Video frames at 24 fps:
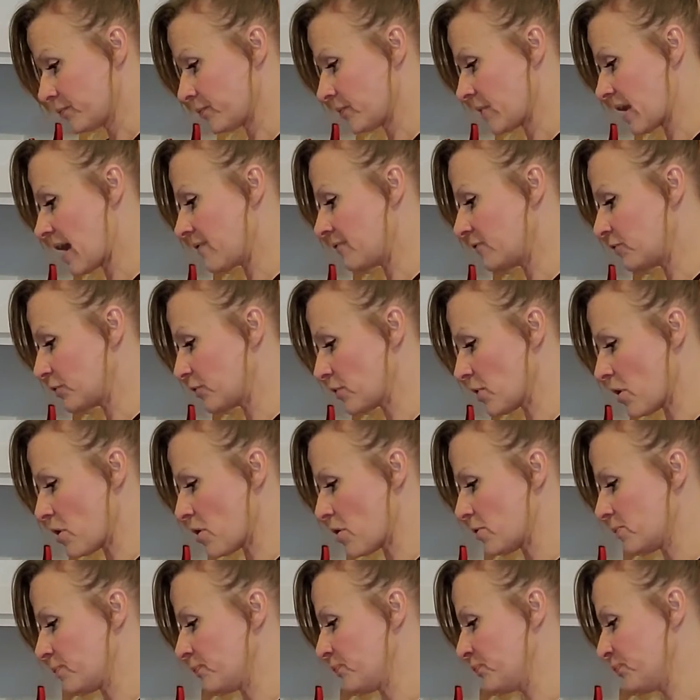after
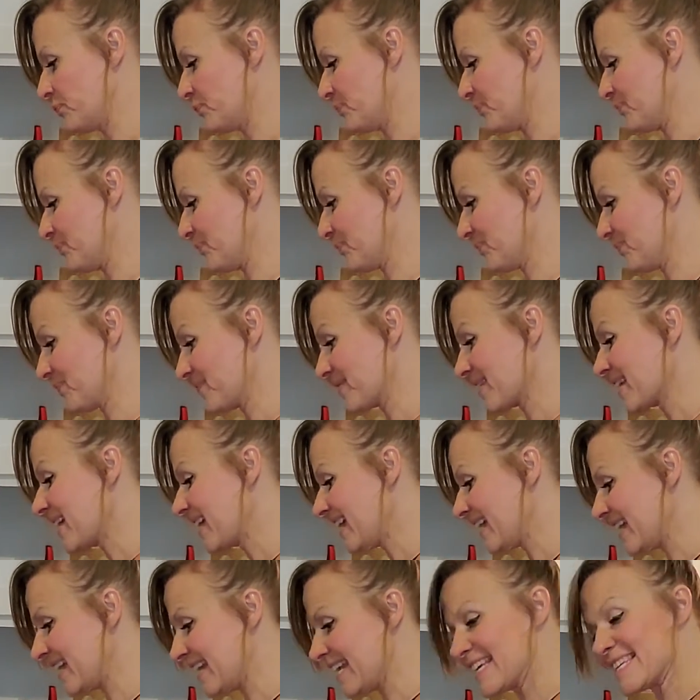all.
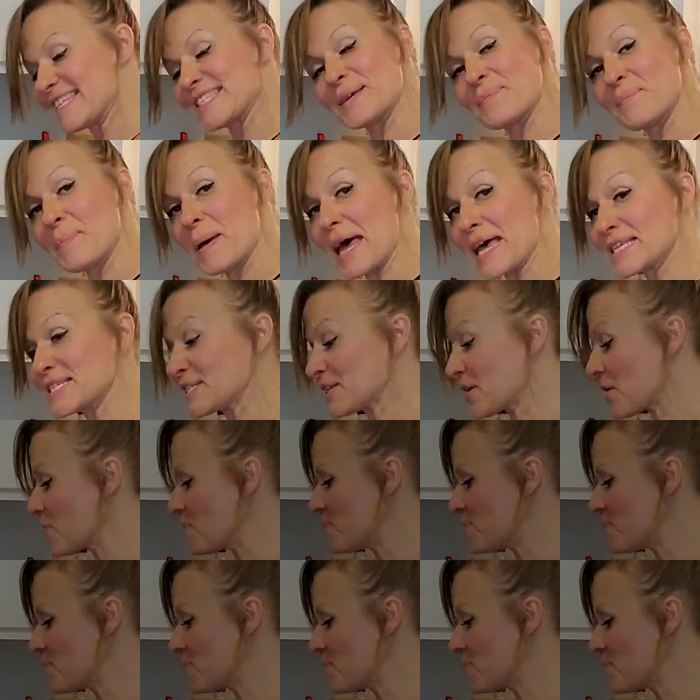It is a pesto